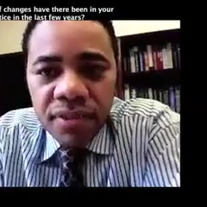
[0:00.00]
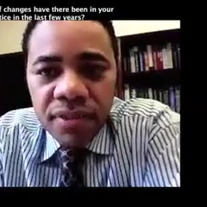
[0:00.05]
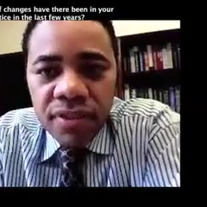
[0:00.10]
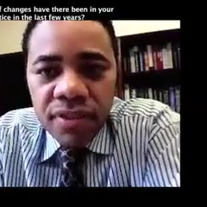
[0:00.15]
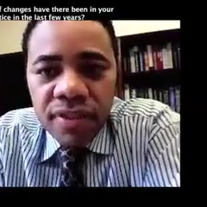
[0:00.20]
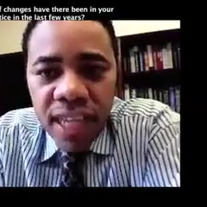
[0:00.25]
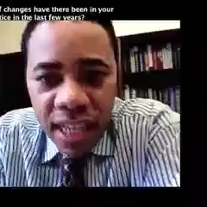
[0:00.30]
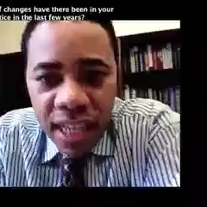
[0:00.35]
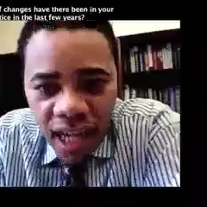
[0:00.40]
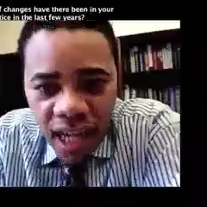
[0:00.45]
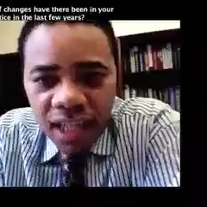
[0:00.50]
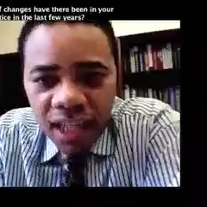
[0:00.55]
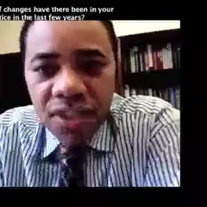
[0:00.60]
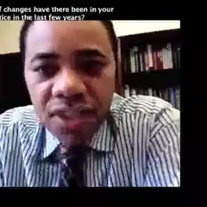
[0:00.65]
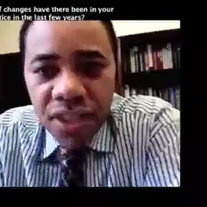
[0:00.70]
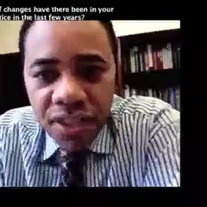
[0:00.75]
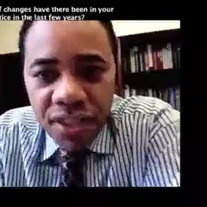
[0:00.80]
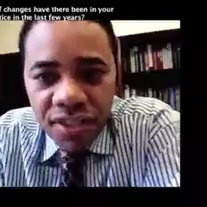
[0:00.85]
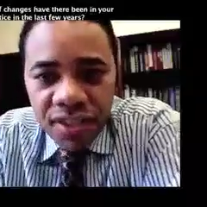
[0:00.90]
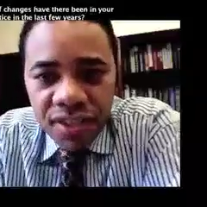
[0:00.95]

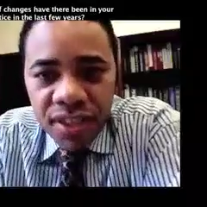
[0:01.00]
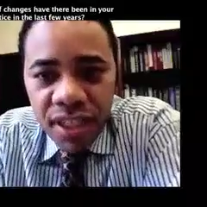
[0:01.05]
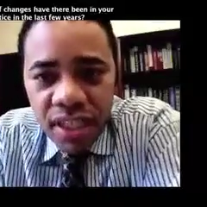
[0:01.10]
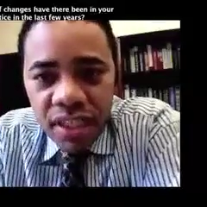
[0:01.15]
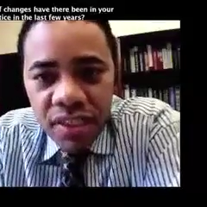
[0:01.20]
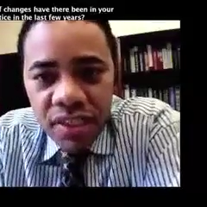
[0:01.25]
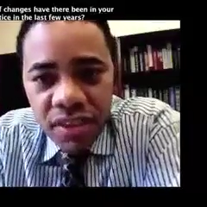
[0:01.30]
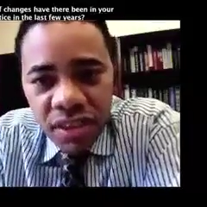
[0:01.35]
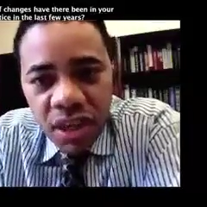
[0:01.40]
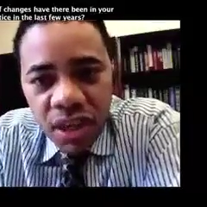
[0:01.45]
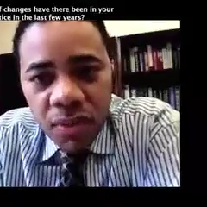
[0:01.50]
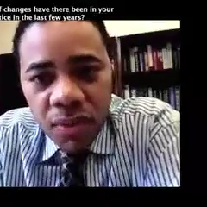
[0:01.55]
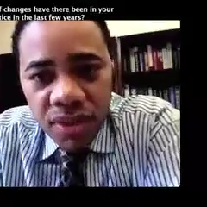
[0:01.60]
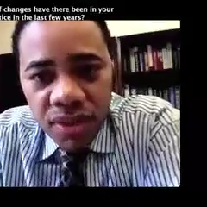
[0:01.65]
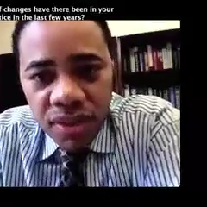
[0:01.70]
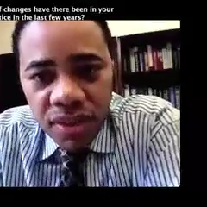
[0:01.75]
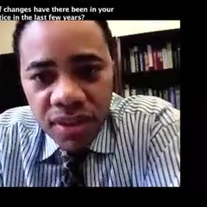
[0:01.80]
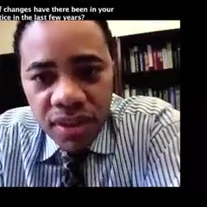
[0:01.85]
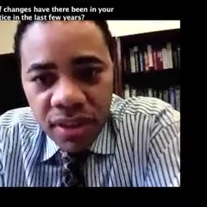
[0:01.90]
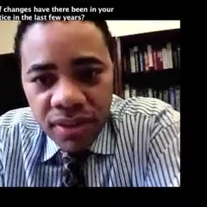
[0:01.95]
psychologists to go
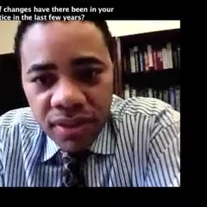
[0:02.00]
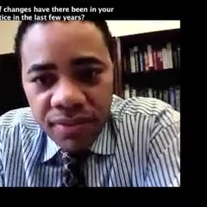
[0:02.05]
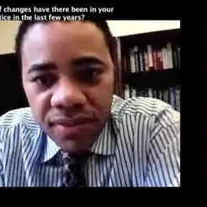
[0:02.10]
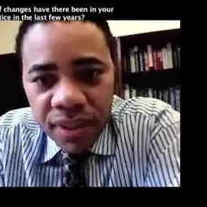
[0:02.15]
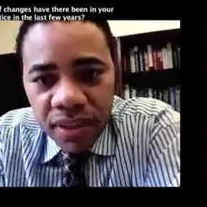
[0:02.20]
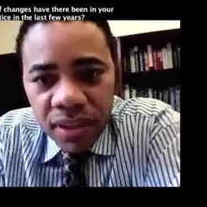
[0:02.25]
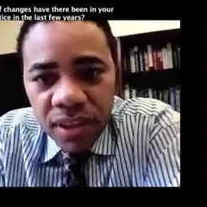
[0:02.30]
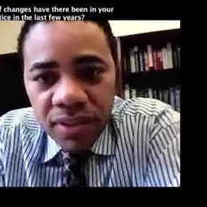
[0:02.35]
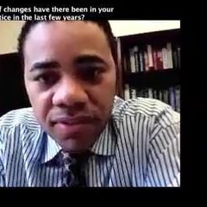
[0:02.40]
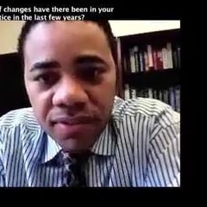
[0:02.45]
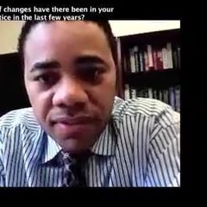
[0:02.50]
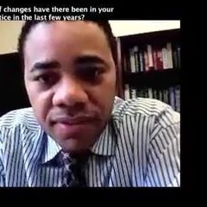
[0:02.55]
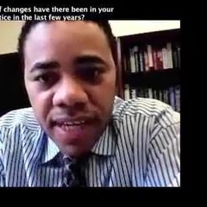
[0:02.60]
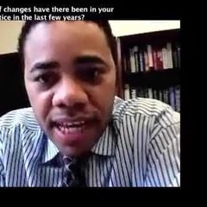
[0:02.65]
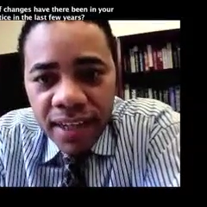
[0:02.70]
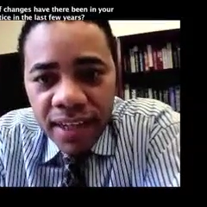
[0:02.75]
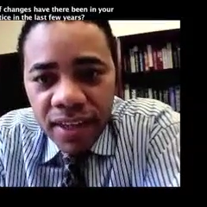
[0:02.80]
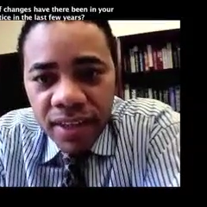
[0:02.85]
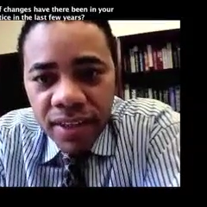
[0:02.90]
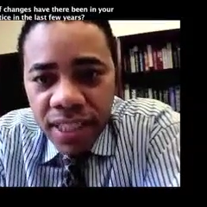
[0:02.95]
into the field of
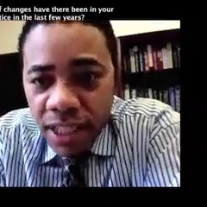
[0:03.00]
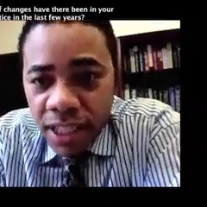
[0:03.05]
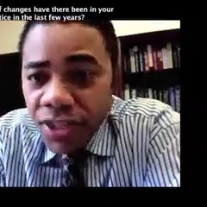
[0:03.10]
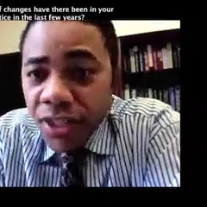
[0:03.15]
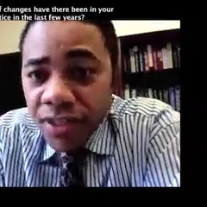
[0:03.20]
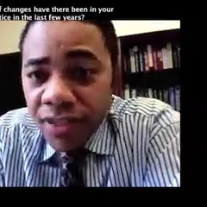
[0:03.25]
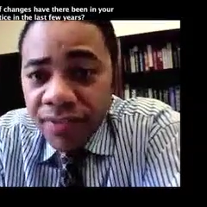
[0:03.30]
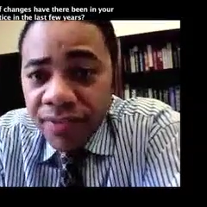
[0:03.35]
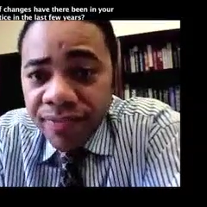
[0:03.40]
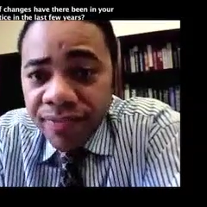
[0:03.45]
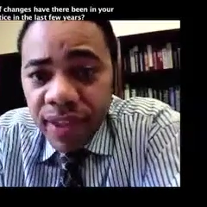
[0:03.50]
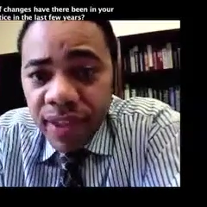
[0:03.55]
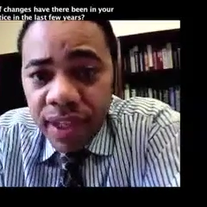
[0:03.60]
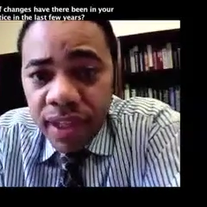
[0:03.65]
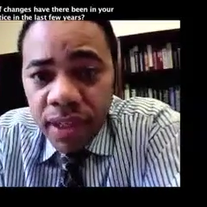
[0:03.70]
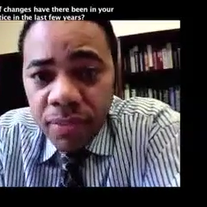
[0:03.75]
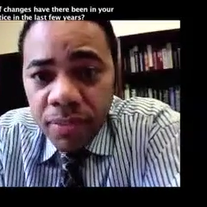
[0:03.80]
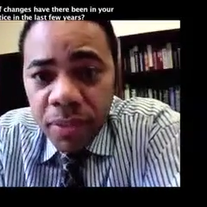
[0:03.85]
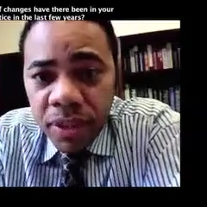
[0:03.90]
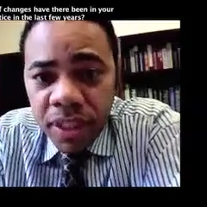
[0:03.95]
addiction,
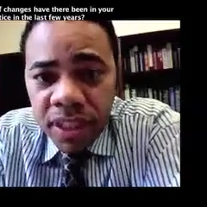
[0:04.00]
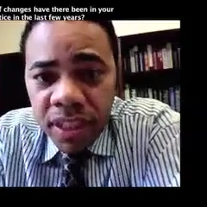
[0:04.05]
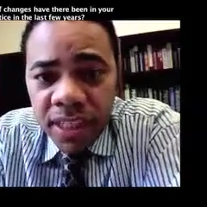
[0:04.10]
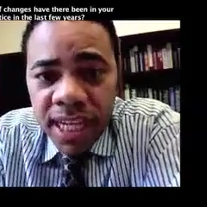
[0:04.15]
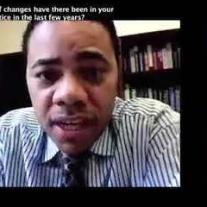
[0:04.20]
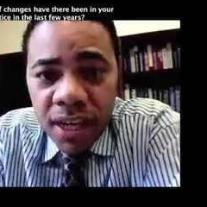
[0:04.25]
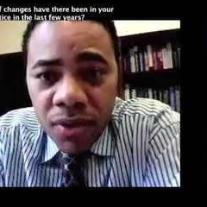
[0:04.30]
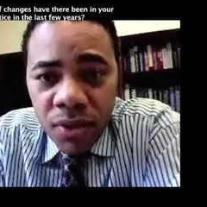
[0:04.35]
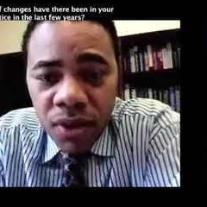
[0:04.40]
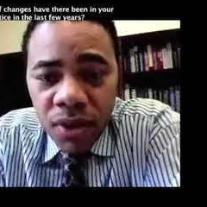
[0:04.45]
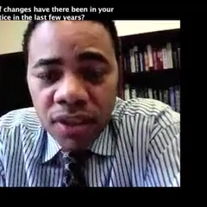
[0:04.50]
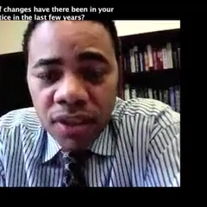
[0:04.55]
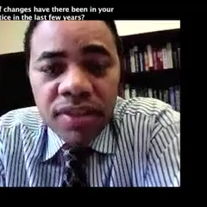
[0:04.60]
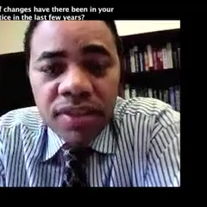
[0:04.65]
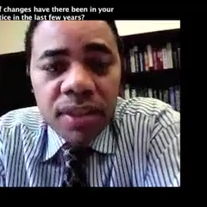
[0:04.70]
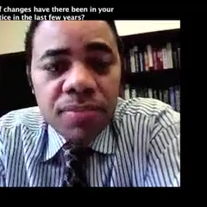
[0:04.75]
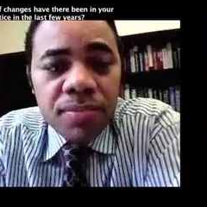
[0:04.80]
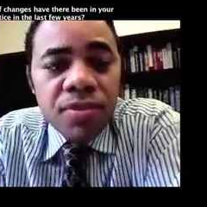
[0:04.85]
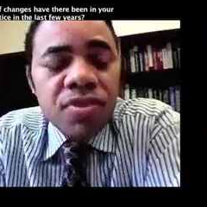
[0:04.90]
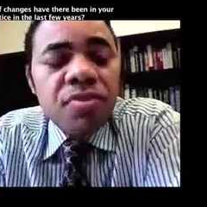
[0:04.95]
particularly alcohol and
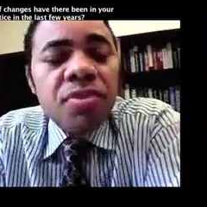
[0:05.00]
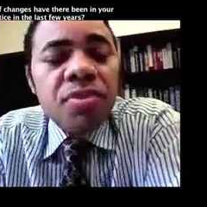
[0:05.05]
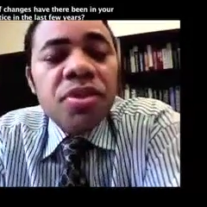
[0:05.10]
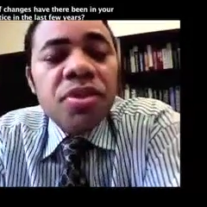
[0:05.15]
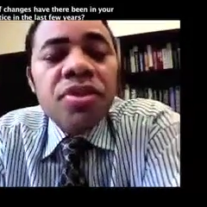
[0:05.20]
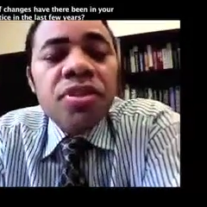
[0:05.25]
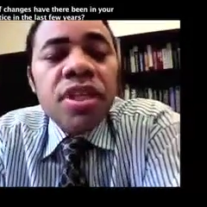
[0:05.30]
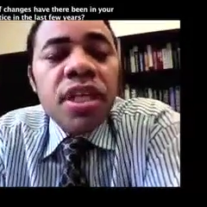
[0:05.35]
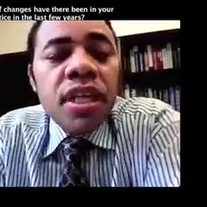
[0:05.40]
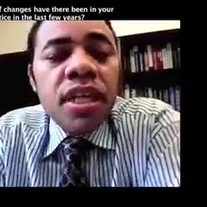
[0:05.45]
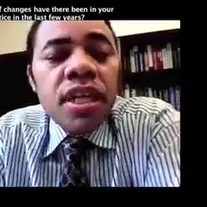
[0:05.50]
substance abuse.